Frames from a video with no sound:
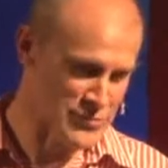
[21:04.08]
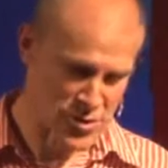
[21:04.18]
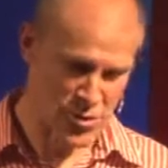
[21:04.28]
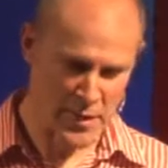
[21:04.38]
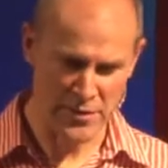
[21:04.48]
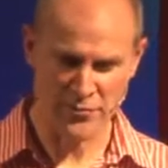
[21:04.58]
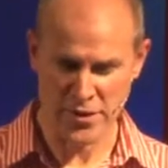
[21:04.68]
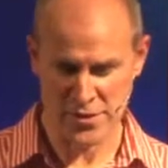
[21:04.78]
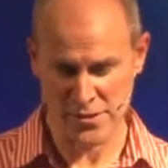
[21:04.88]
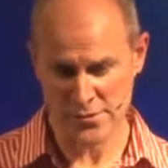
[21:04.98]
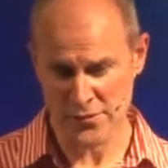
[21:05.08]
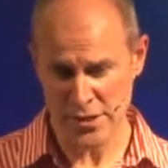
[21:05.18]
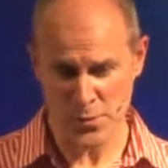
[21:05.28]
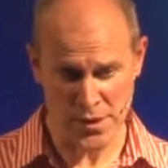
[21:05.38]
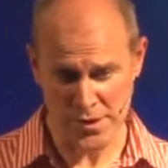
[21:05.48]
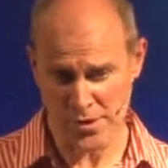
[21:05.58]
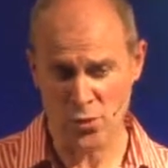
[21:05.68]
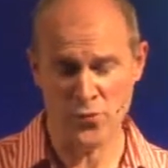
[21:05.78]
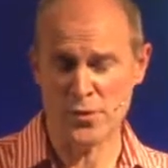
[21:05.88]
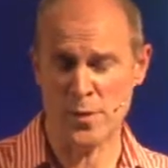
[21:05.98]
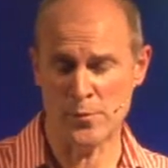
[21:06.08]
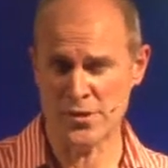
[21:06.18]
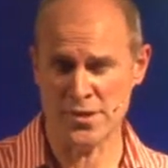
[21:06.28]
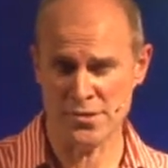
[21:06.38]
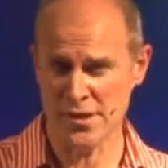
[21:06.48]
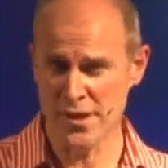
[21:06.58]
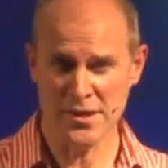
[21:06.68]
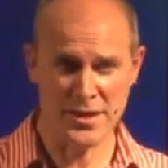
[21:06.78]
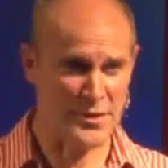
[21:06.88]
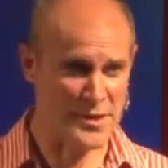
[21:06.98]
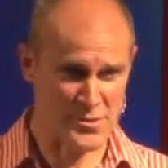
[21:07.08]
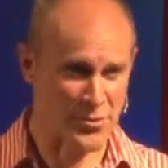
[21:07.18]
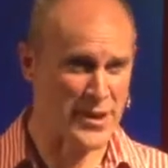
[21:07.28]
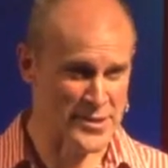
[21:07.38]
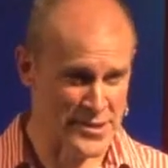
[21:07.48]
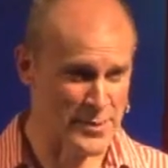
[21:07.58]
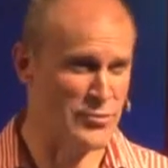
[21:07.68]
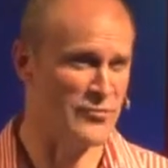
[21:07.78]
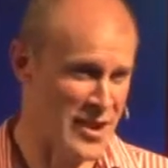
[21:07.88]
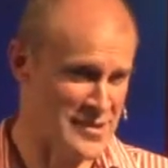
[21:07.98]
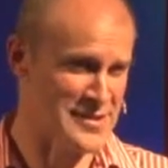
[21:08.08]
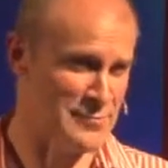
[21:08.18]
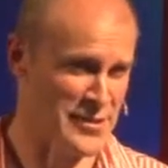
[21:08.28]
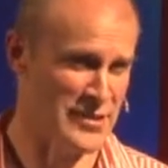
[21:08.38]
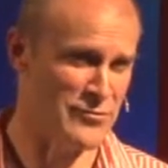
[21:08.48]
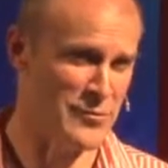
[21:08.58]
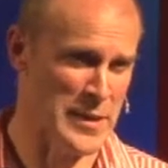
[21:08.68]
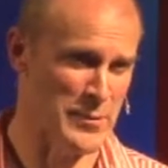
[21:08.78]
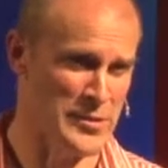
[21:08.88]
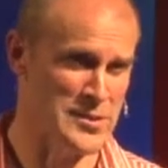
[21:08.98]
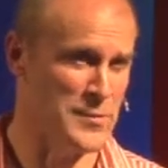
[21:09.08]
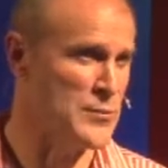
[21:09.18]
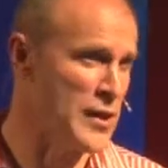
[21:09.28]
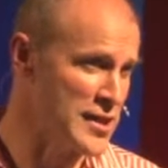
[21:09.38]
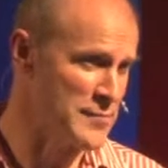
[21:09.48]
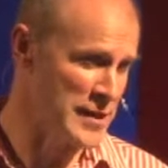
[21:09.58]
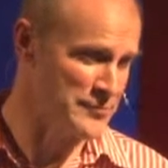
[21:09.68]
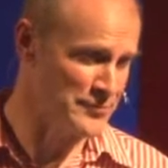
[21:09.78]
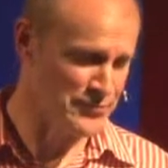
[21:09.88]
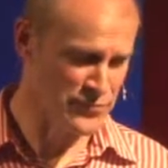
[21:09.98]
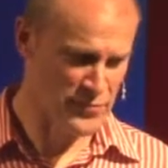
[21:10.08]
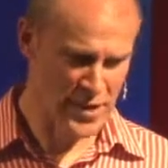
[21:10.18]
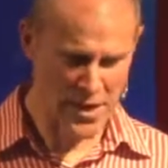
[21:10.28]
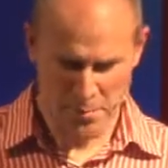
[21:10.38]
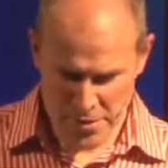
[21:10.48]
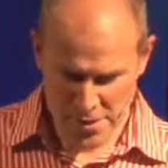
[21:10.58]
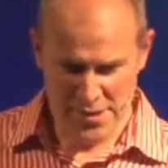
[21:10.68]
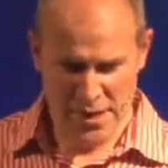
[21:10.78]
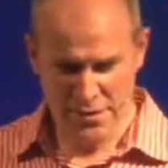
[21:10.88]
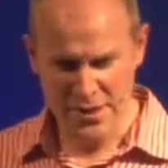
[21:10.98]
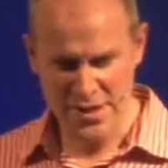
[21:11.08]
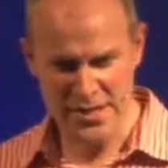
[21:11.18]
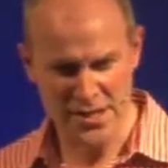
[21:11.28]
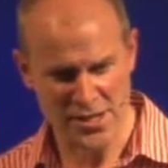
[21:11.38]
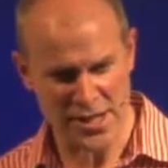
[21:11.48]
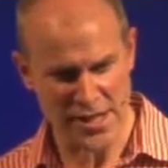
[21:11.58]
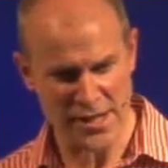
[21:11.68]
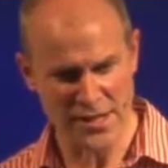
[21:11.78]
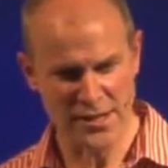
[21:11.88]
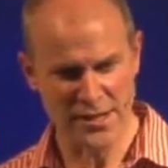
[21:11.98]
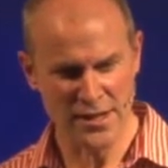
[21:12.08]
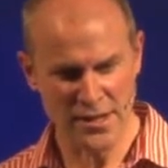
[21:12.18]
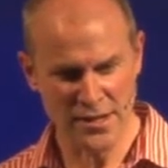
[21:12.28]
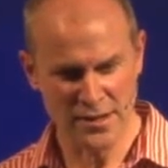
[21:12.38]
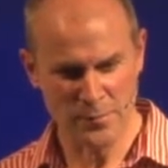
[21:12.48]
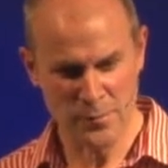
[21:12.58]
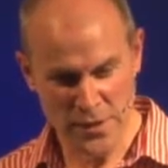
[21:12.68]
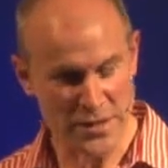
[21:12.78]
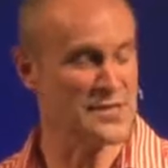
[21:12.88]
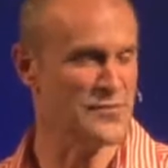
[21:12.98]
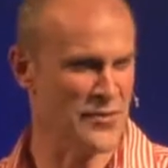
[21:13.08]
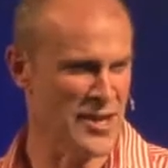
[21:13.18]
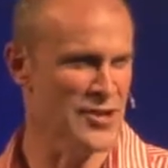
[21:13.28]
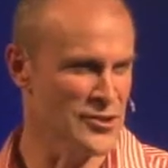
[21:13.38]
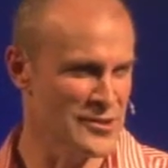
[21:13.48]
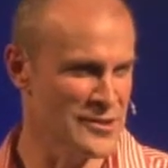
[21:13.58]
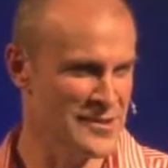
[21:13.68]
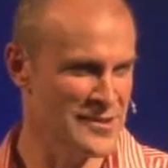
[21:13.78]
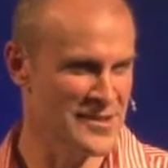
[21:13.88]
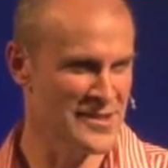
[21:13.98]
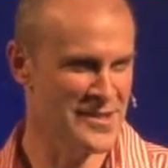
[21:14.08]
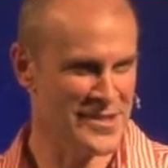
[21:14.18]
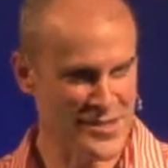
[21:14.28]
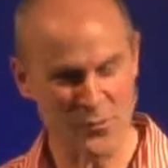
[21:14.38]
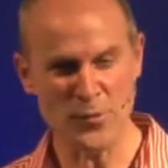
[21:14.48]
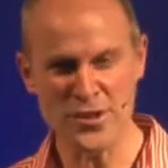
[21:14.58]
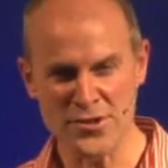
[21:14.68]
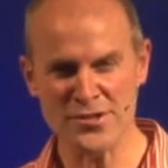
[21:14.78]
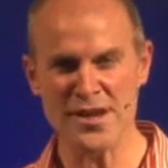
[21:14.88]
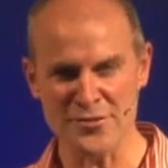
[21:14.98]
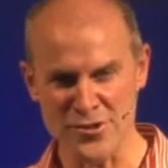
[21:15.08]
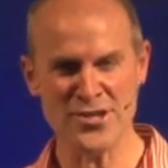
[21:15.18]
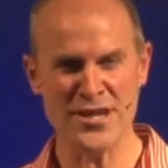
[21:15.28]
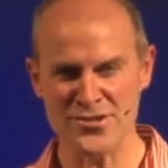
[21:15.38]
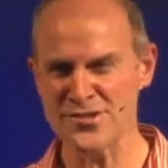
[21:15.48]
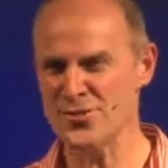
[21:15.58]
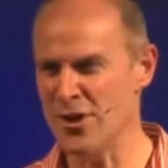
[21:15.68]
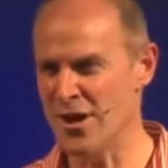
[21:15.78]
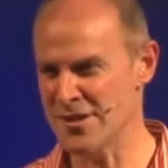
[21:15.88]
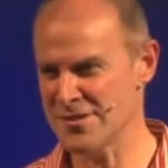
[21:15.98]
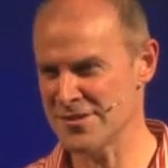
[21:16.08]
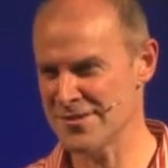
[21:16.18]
two main functions. First one is an obvious one, which is it's great to actually provide something for people to be welcoming. But the second thing is actually because it's for you. Because when you serve, it changes your heart.